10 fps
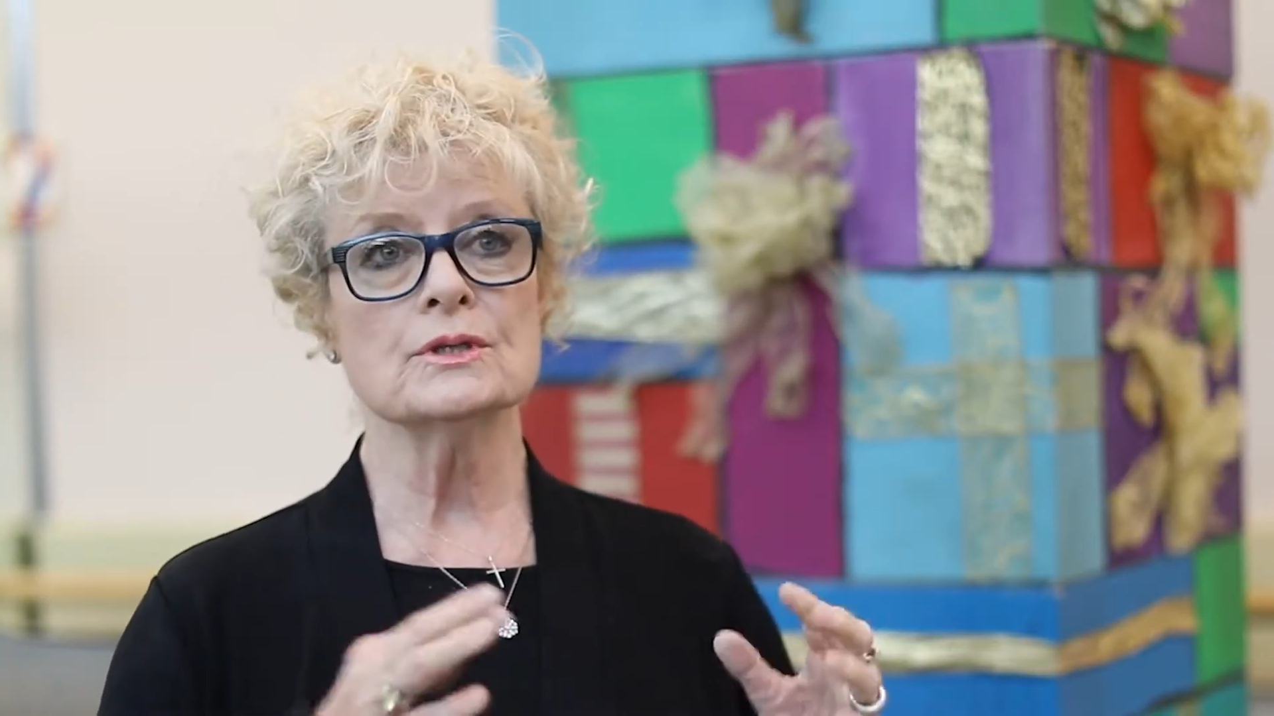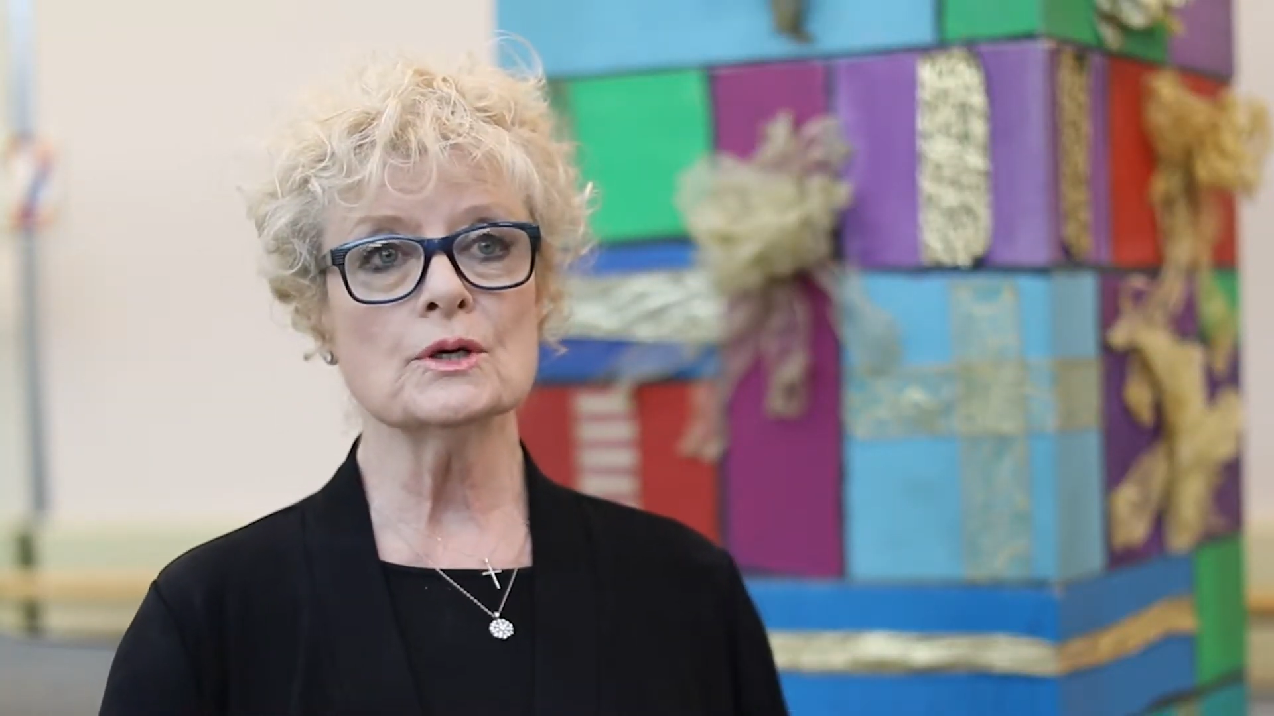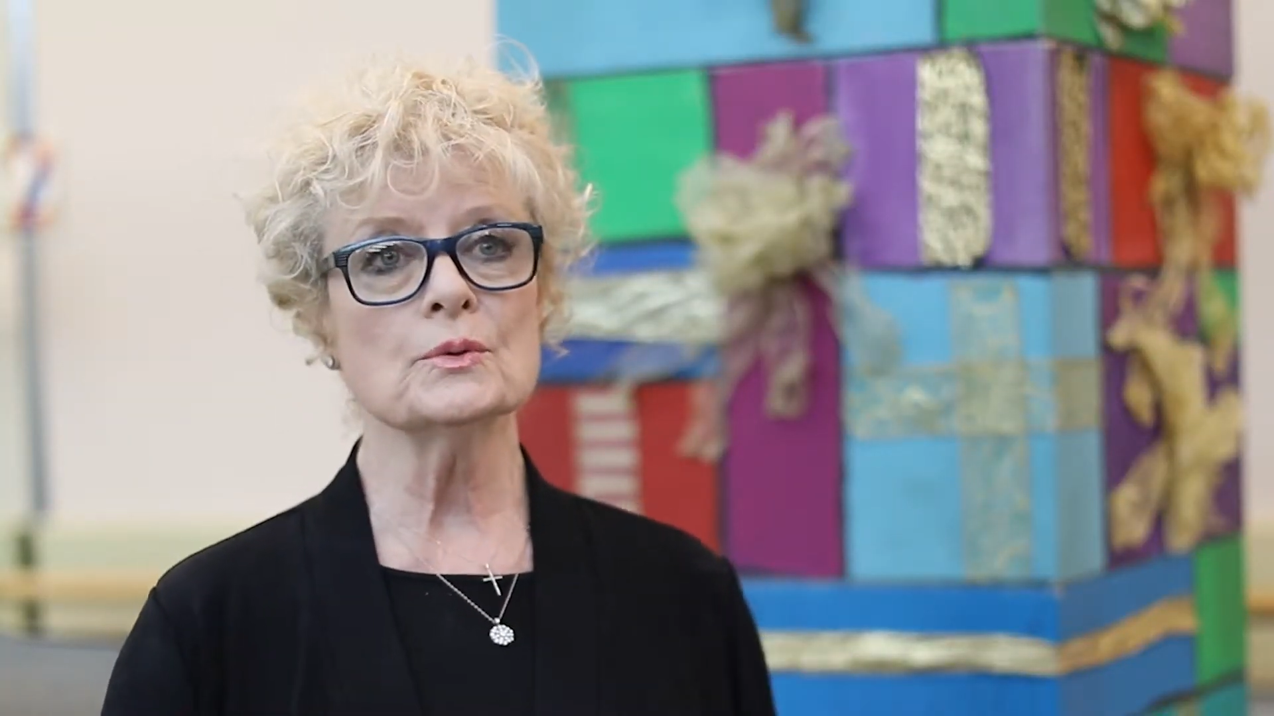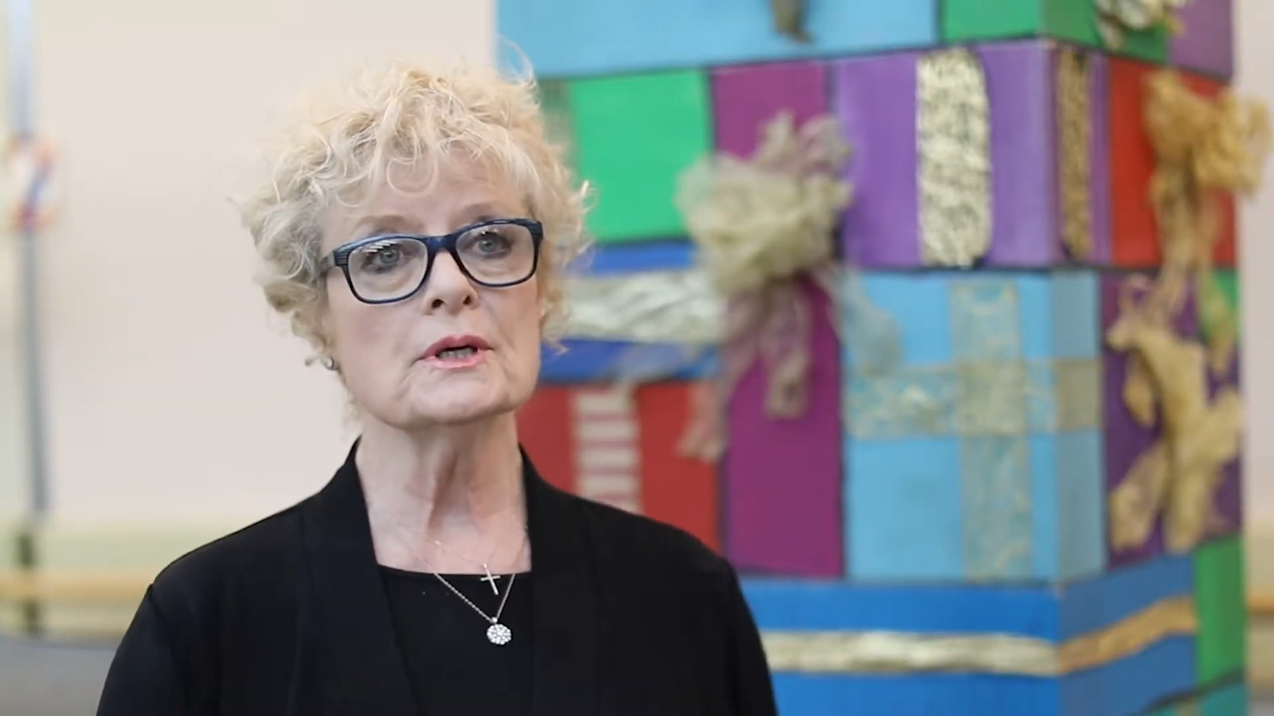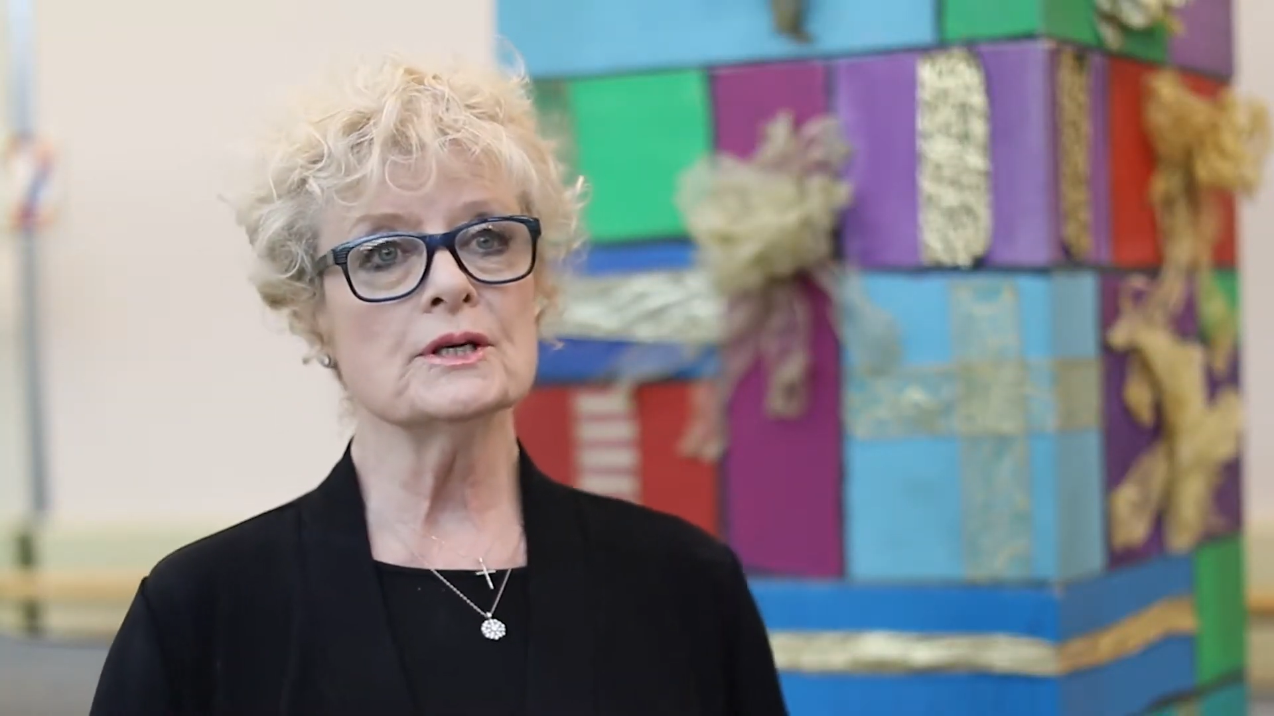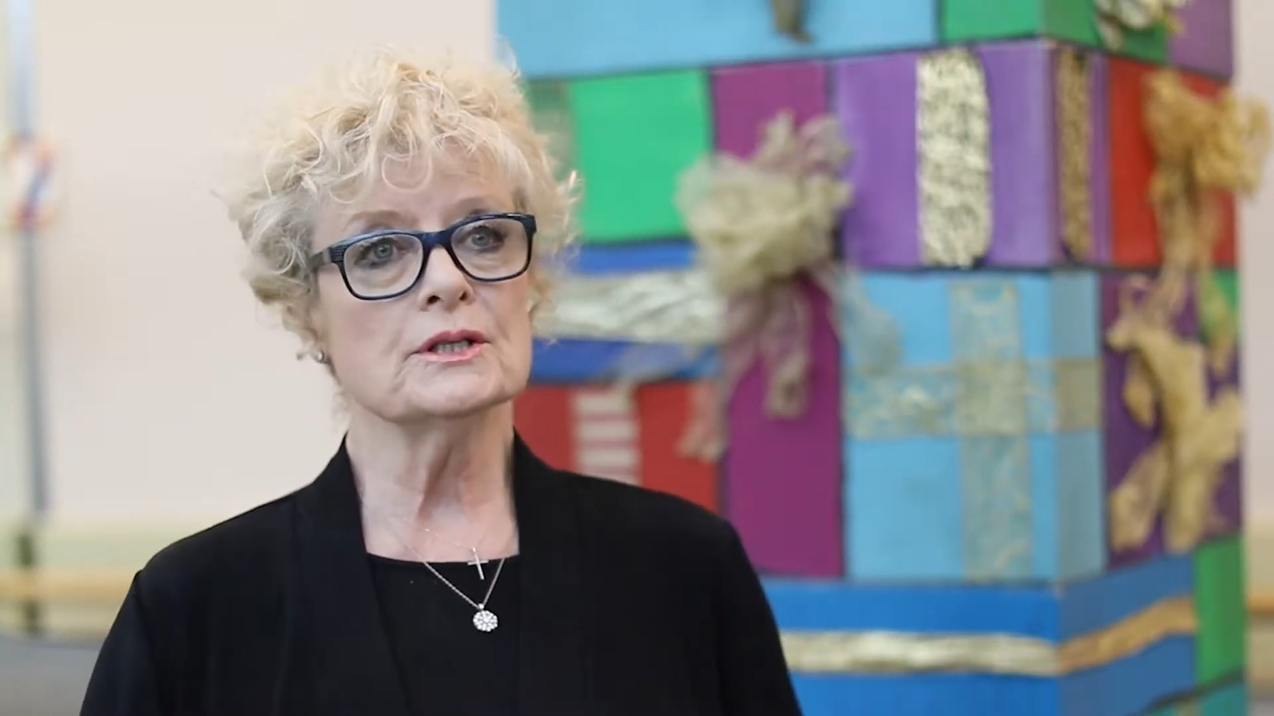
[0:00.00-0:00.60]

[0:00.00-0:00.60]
children in